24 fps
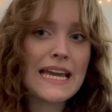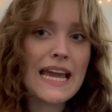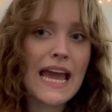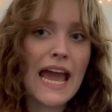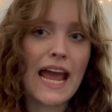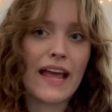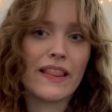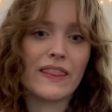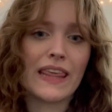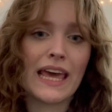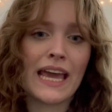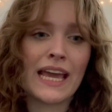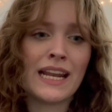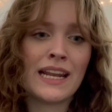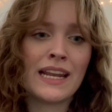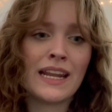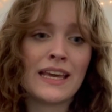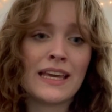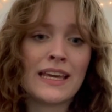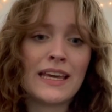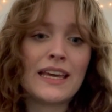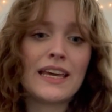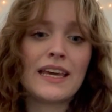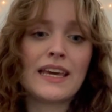and then
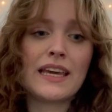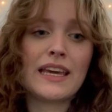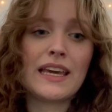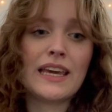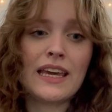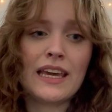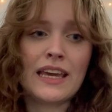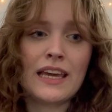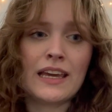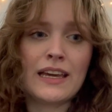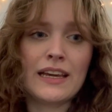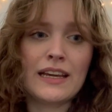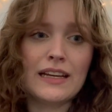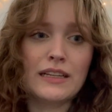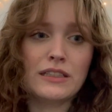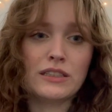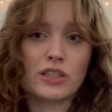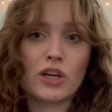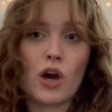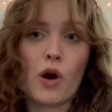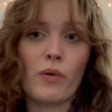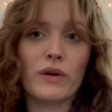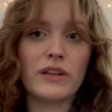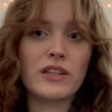
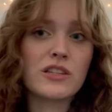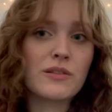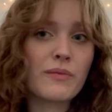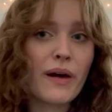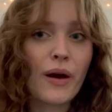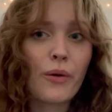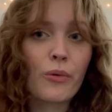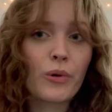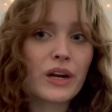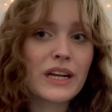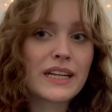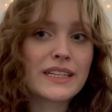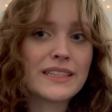go into my work